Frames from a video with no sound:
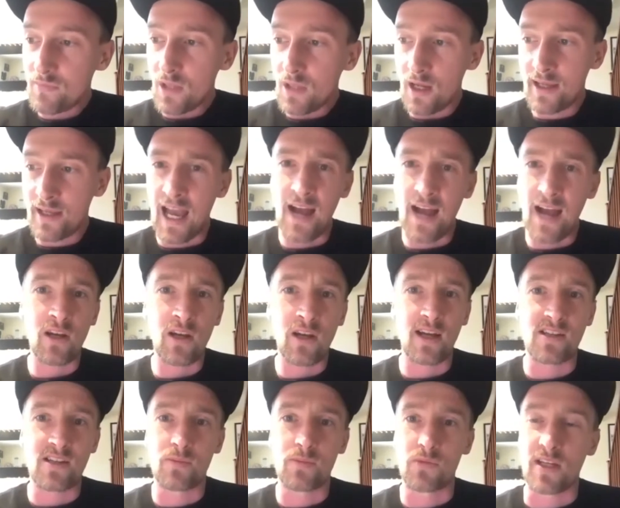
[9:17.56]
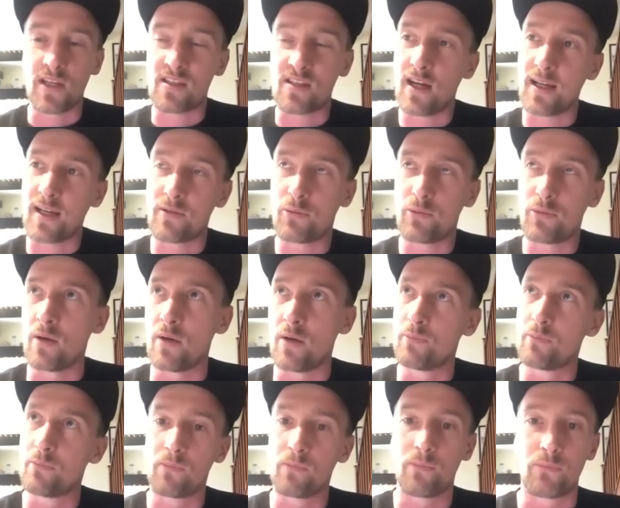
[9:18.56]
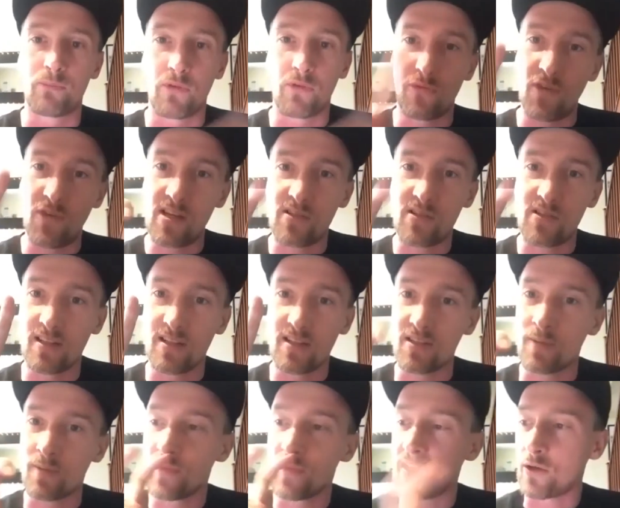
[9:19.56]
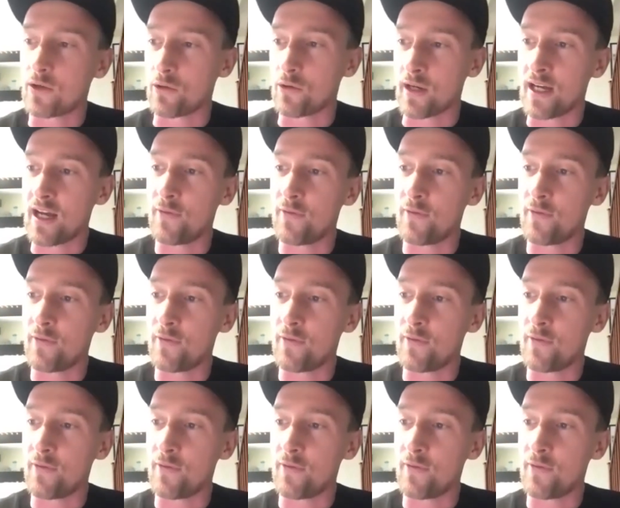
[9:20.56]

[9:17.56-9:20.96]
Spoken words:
yeah, having like some, it's like, well, professionalism, they call it.